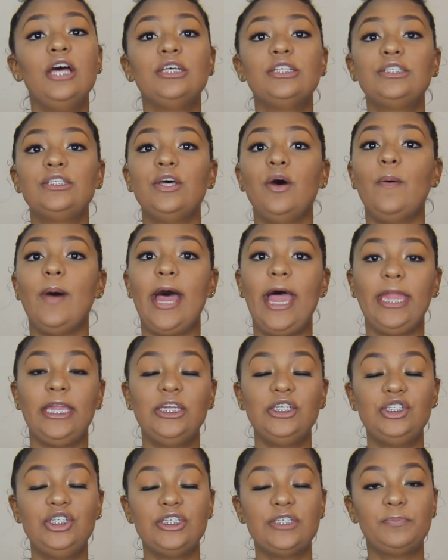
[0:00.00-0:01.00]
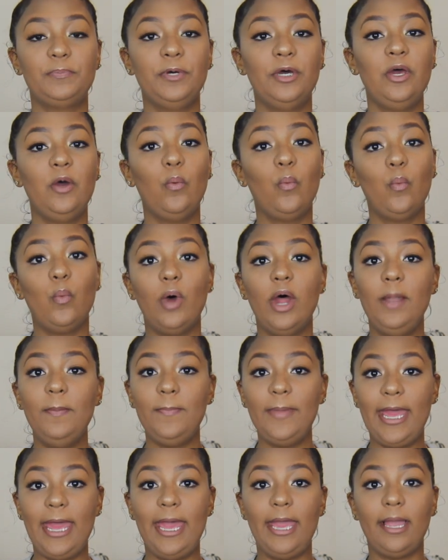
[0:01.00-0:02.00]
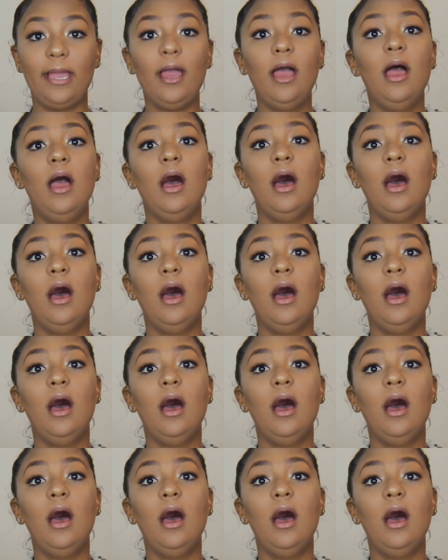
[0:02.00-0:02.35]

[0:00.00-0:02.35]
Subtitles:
so I can just put one bag